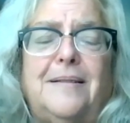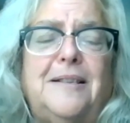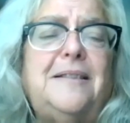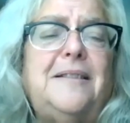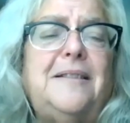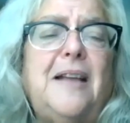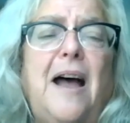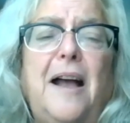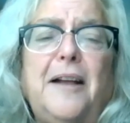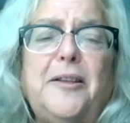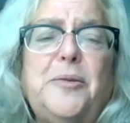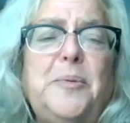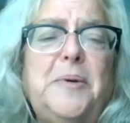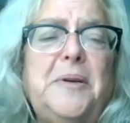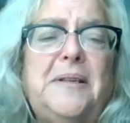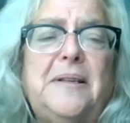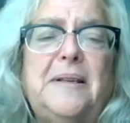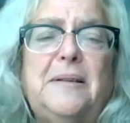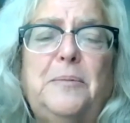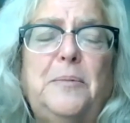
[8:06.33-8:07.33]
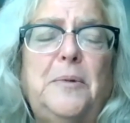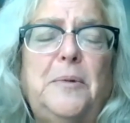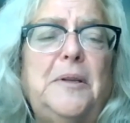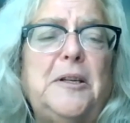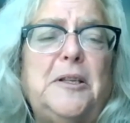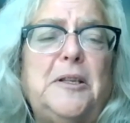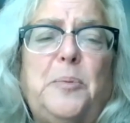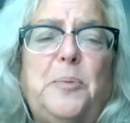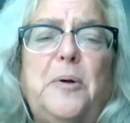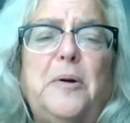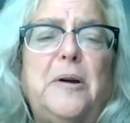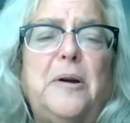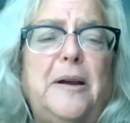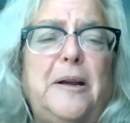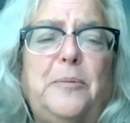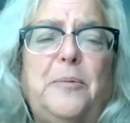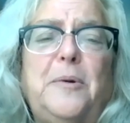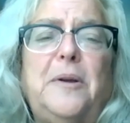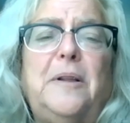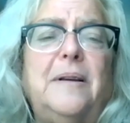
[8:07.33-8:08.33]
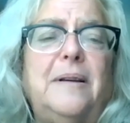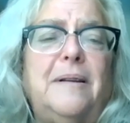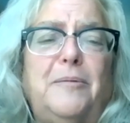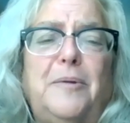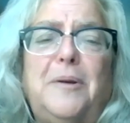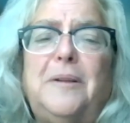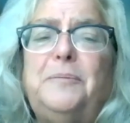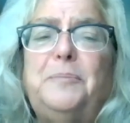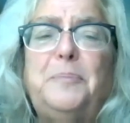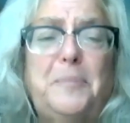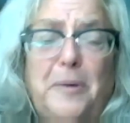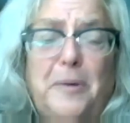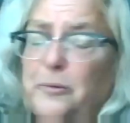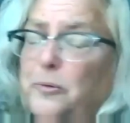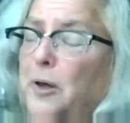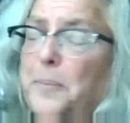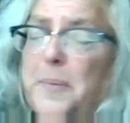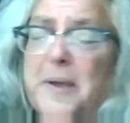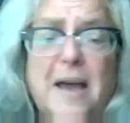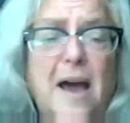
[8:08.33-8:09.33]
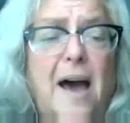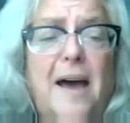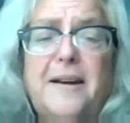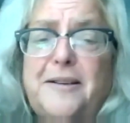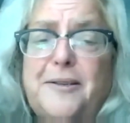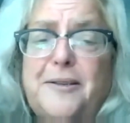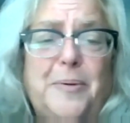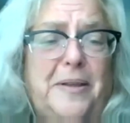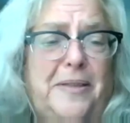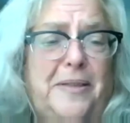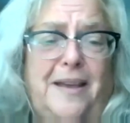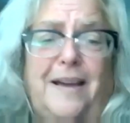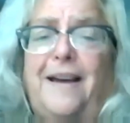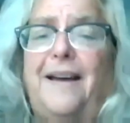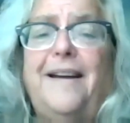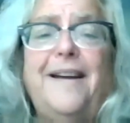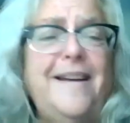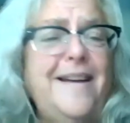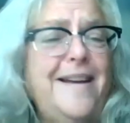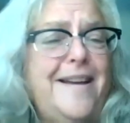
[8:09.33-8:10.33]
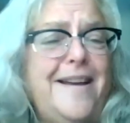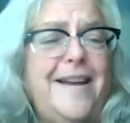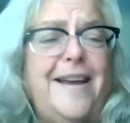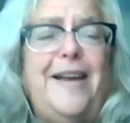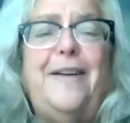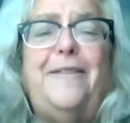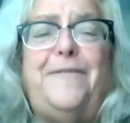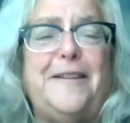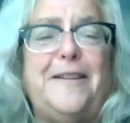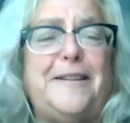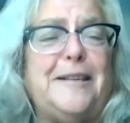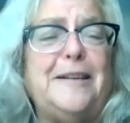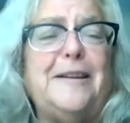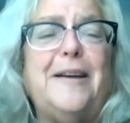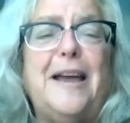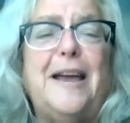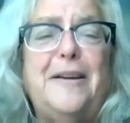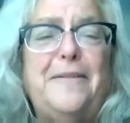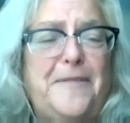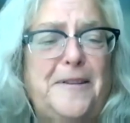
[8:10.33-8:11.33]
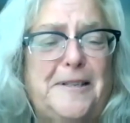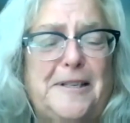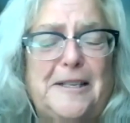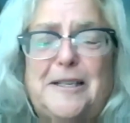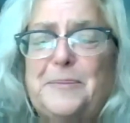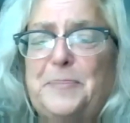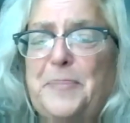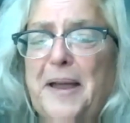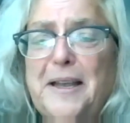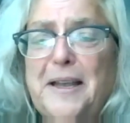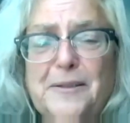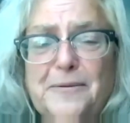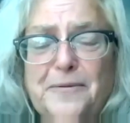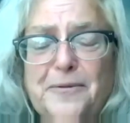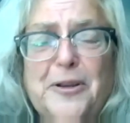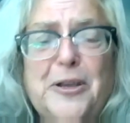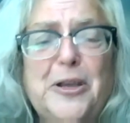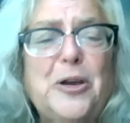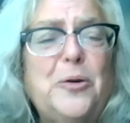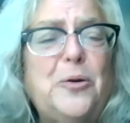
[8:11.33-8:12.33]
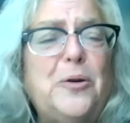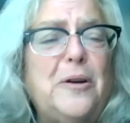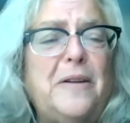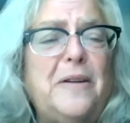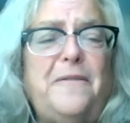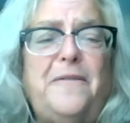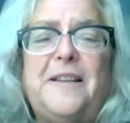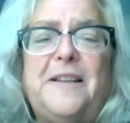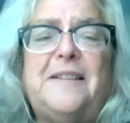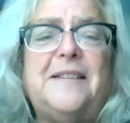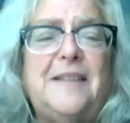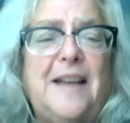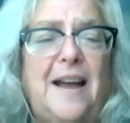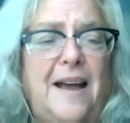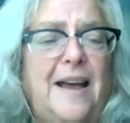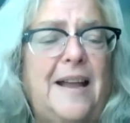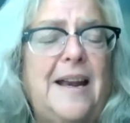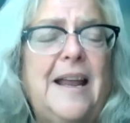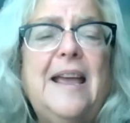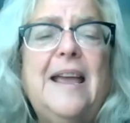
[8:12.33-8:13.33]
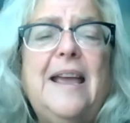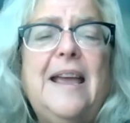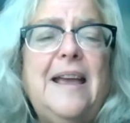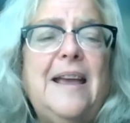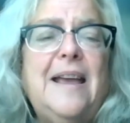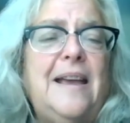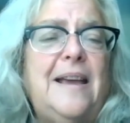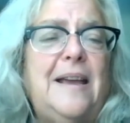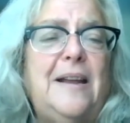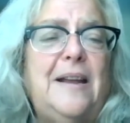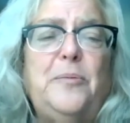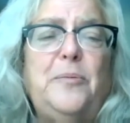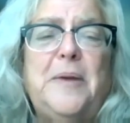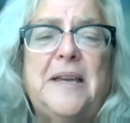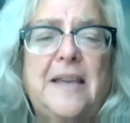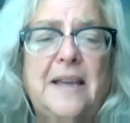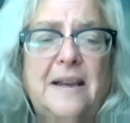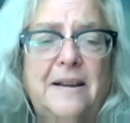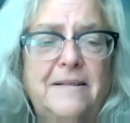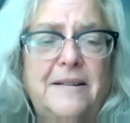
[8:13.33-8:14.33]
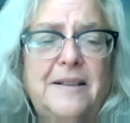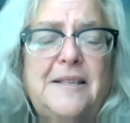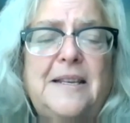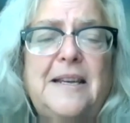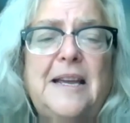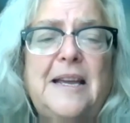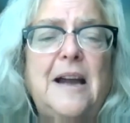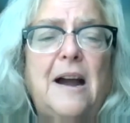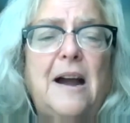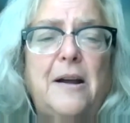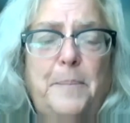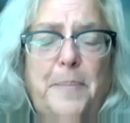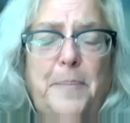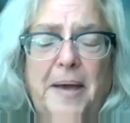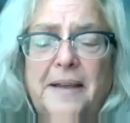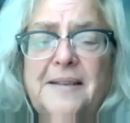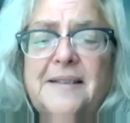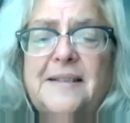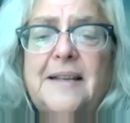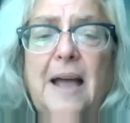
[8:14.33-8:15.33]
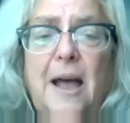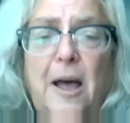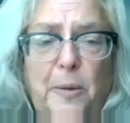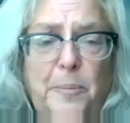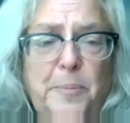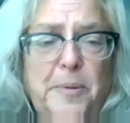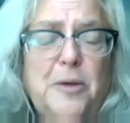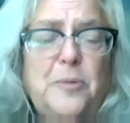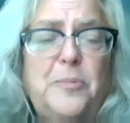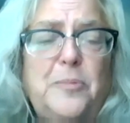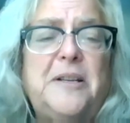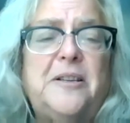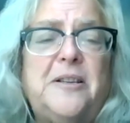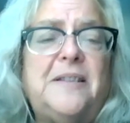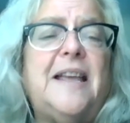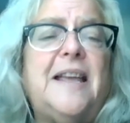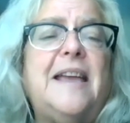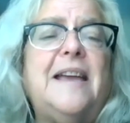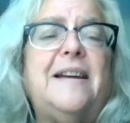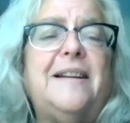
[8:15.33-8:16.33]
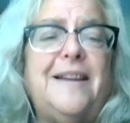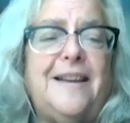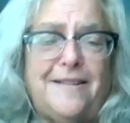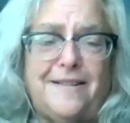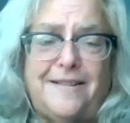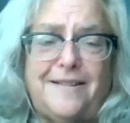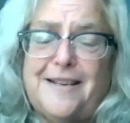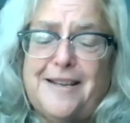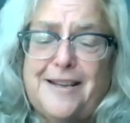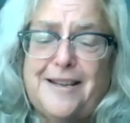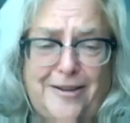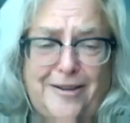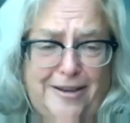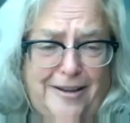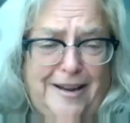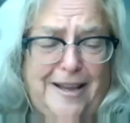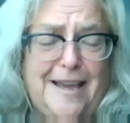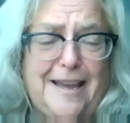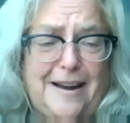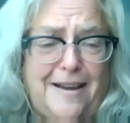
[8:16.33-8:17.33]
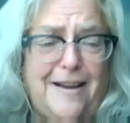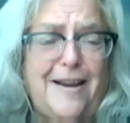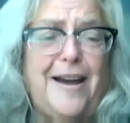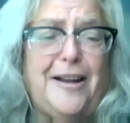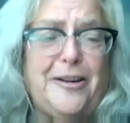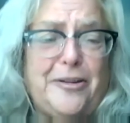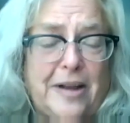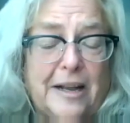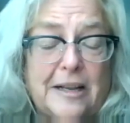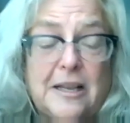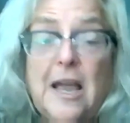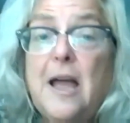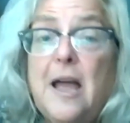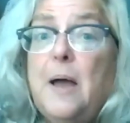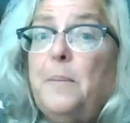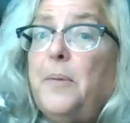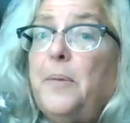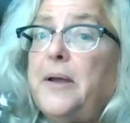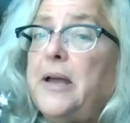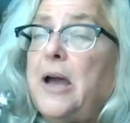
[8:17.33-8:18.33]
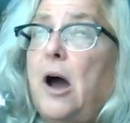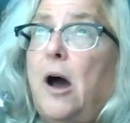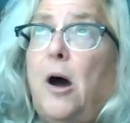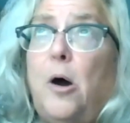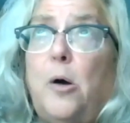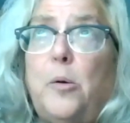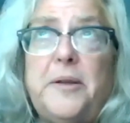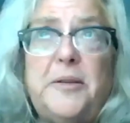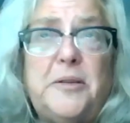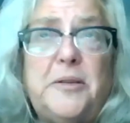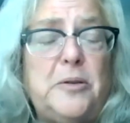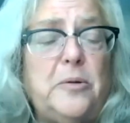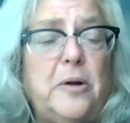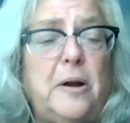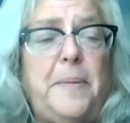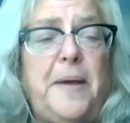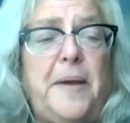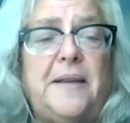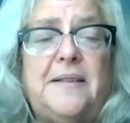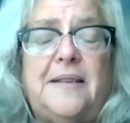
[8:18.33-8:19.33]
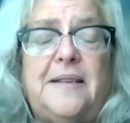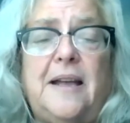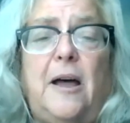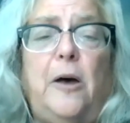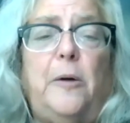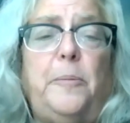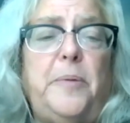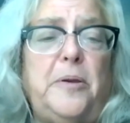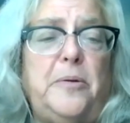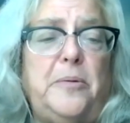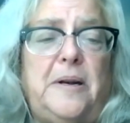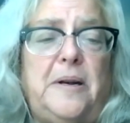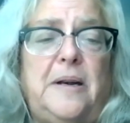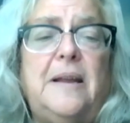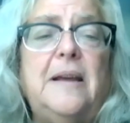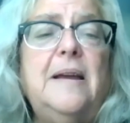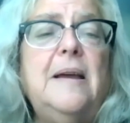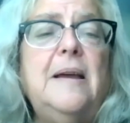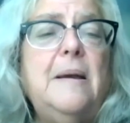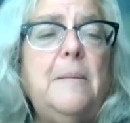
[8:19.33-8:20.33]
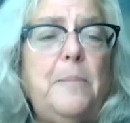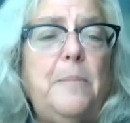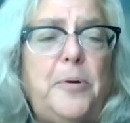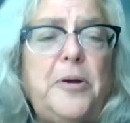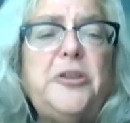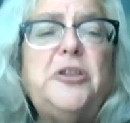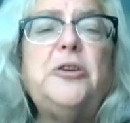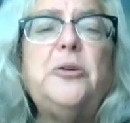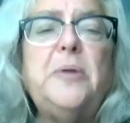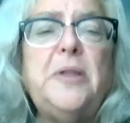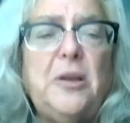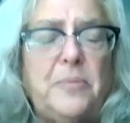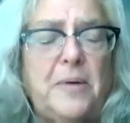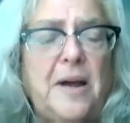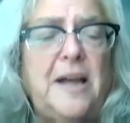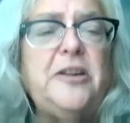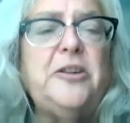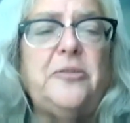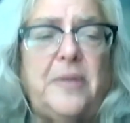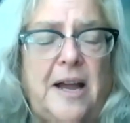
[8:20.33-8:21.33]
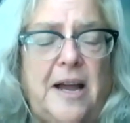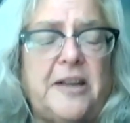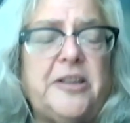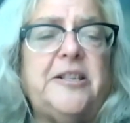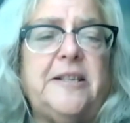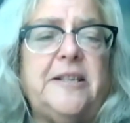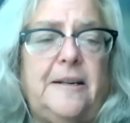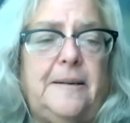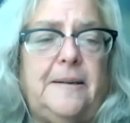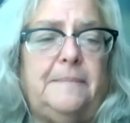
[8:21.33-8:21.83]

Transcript: just talk to us and we'll explore, and we'll be honest with you if it's a space for you or if it's not. And we guarantee our best to help you. We just can't guarantee you're going to get a contract, but we always do our best to help you and put you in the right direction.